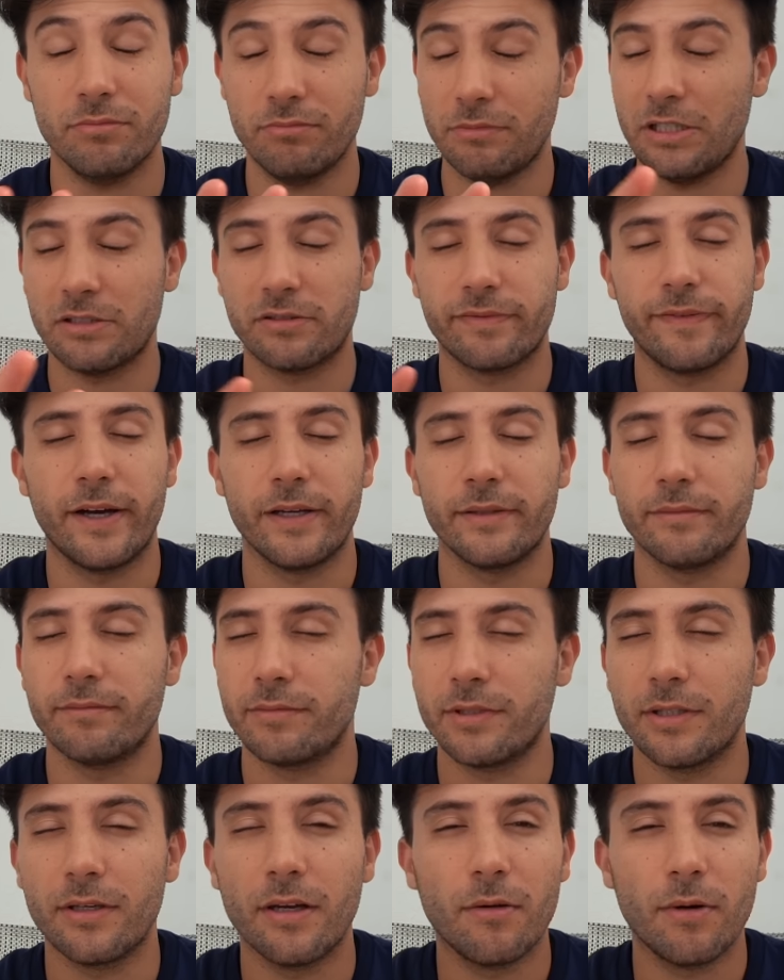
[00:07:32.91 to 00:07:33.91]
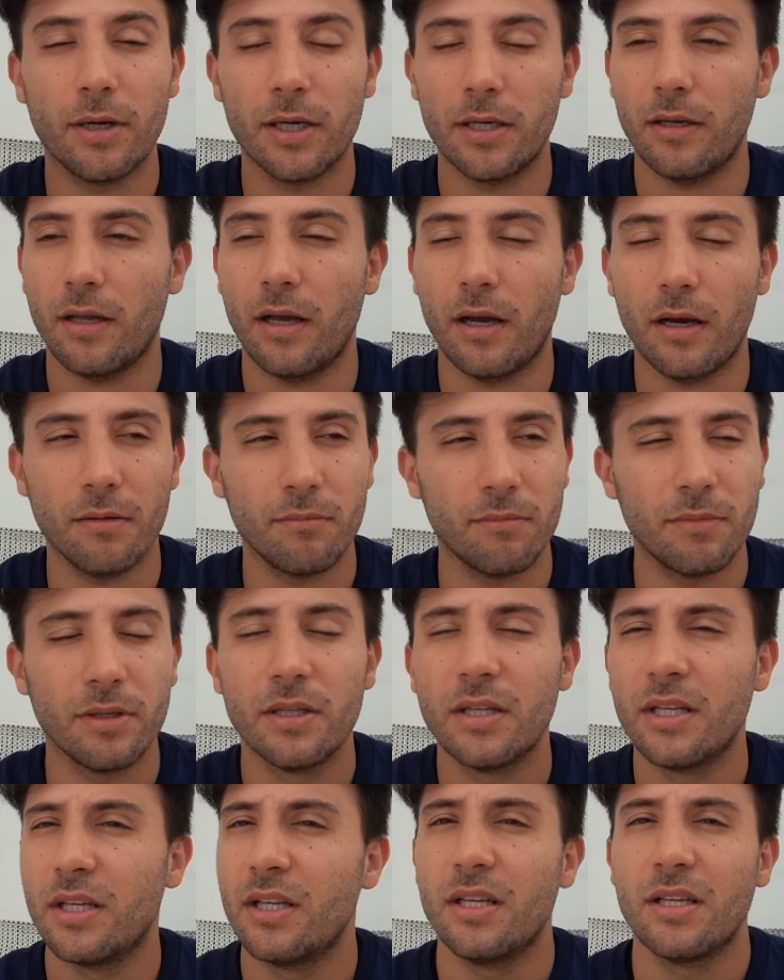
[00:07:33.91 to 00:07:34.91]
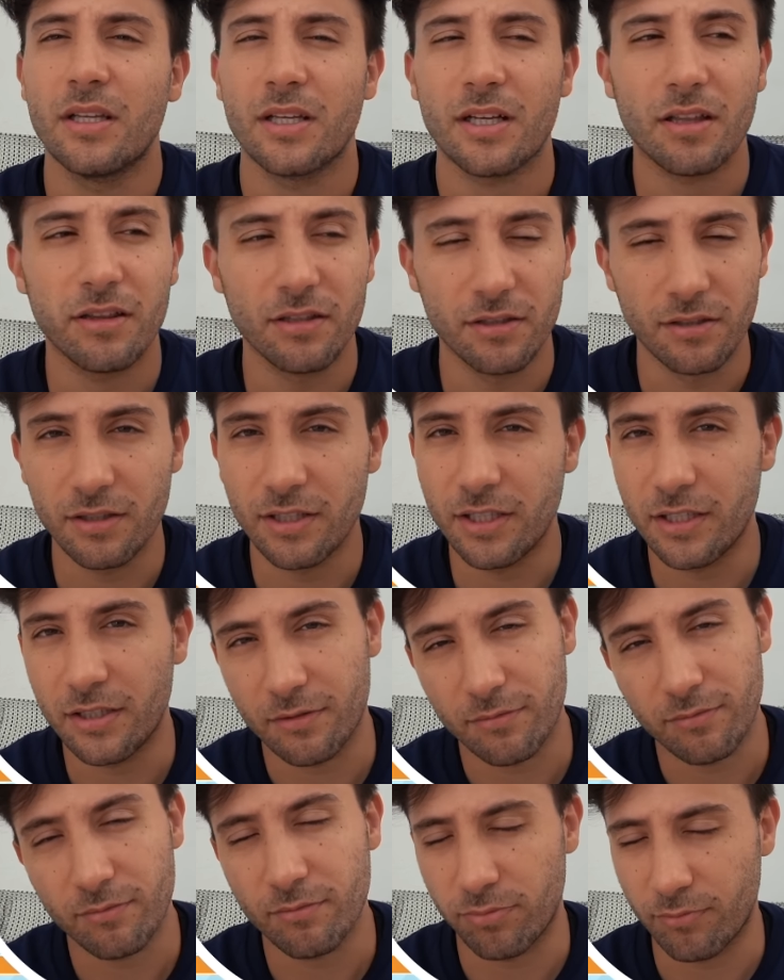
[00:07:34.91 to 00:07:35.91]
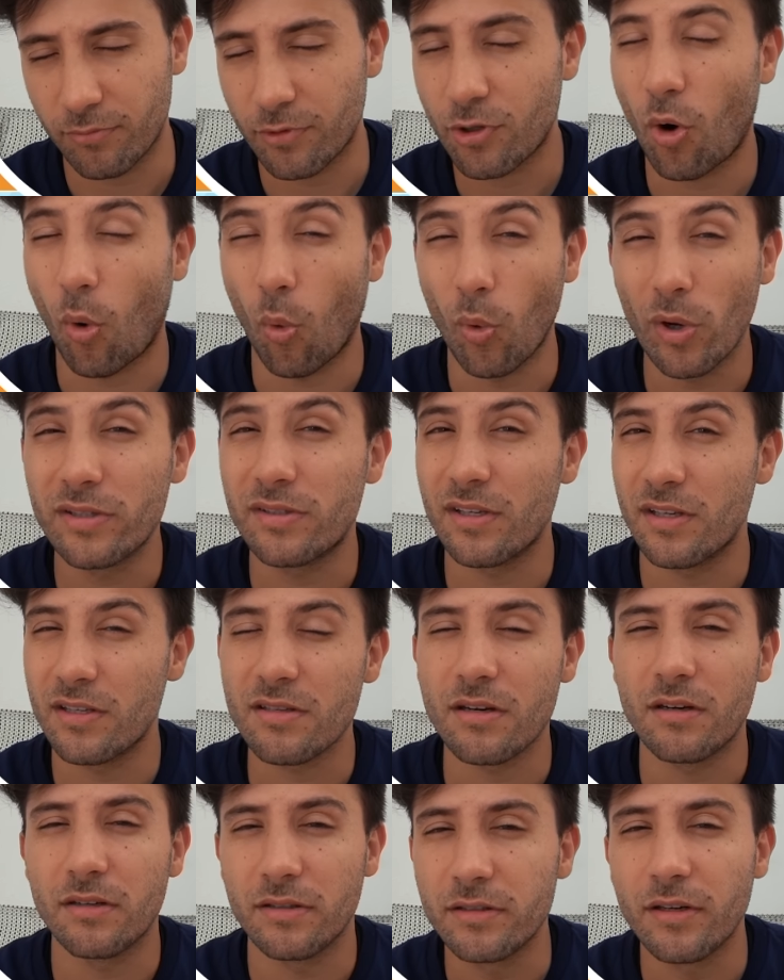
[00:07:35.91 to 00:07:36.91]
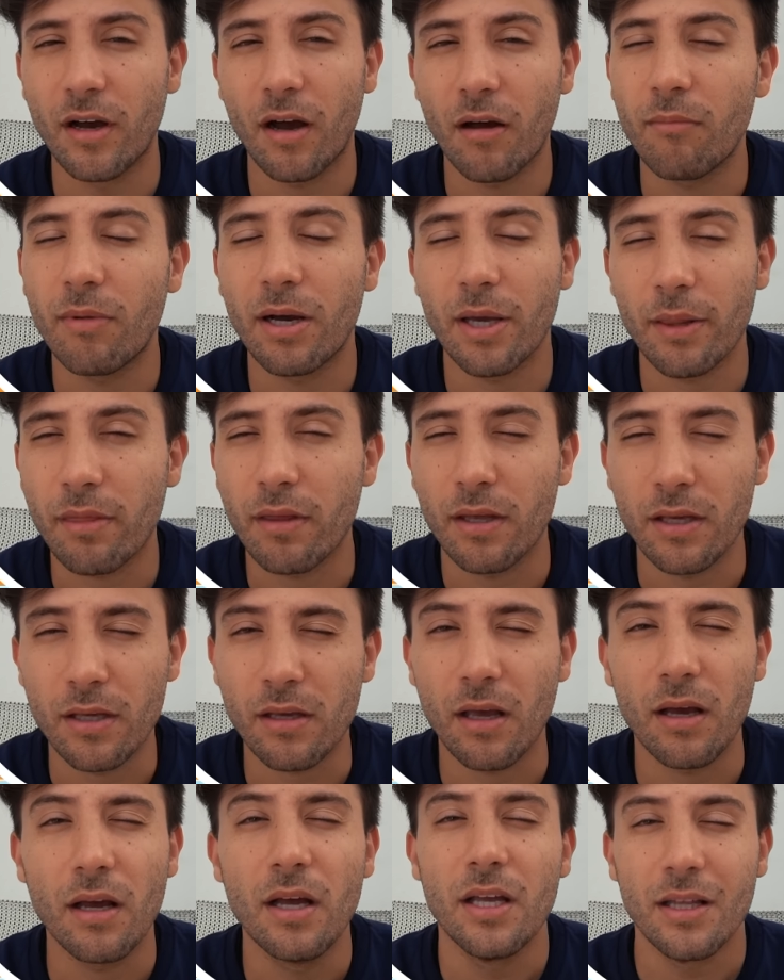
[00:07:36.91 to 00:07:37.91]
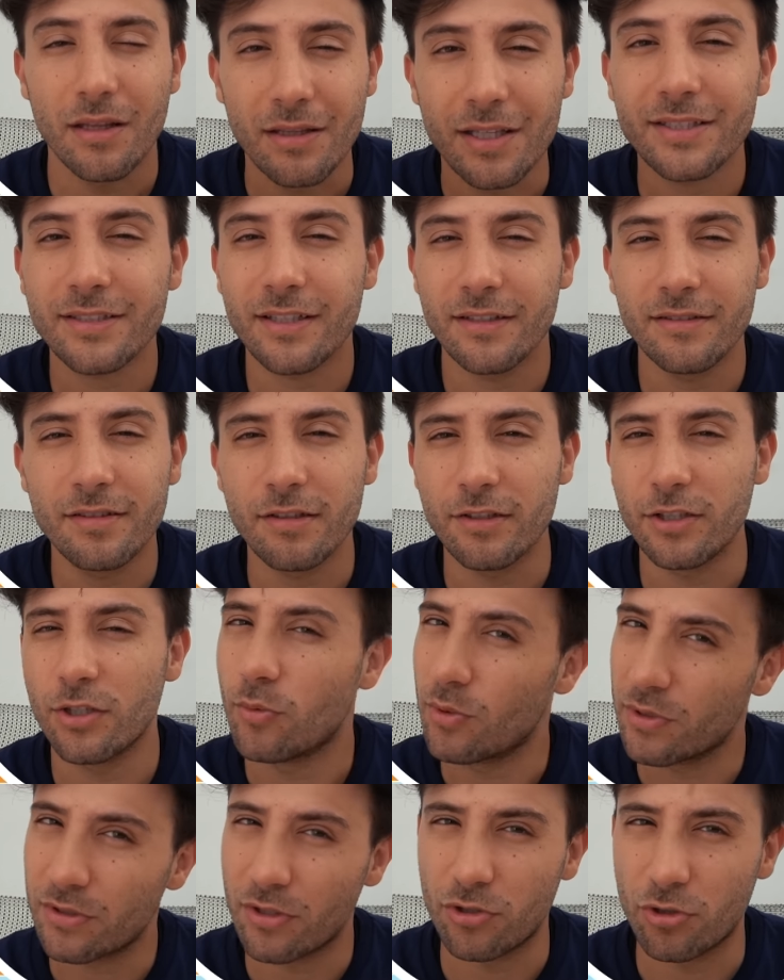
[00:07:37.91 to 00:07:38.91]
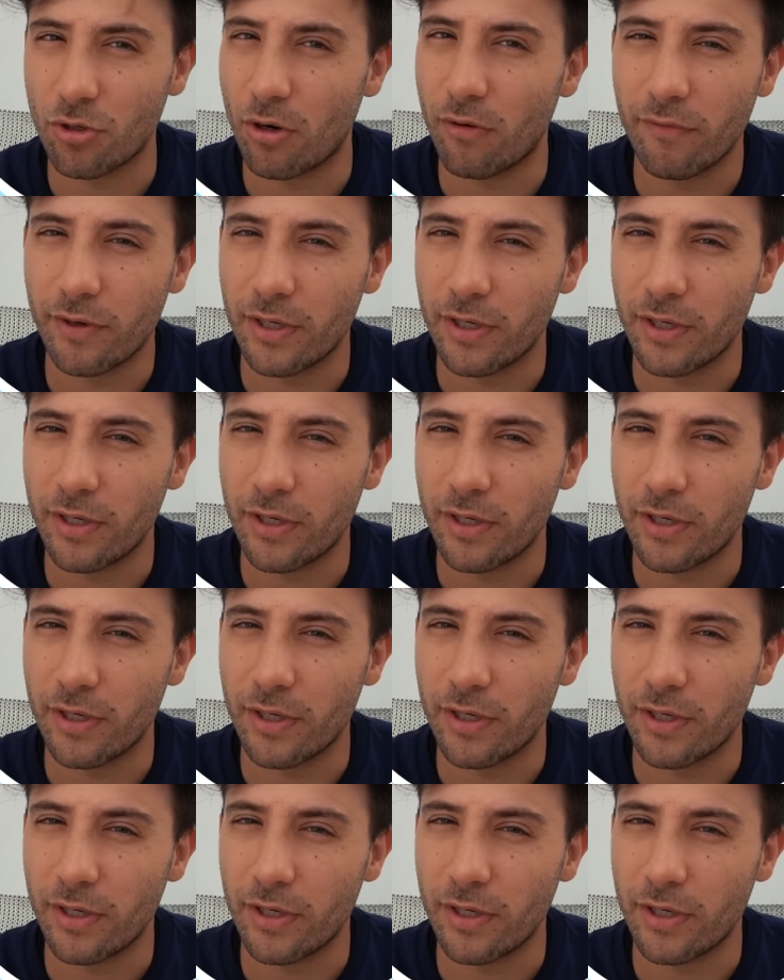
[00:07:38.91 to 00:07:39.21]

It's fine. You know what? Um, clearly, quizzes are not my thing. Let's continue with the drone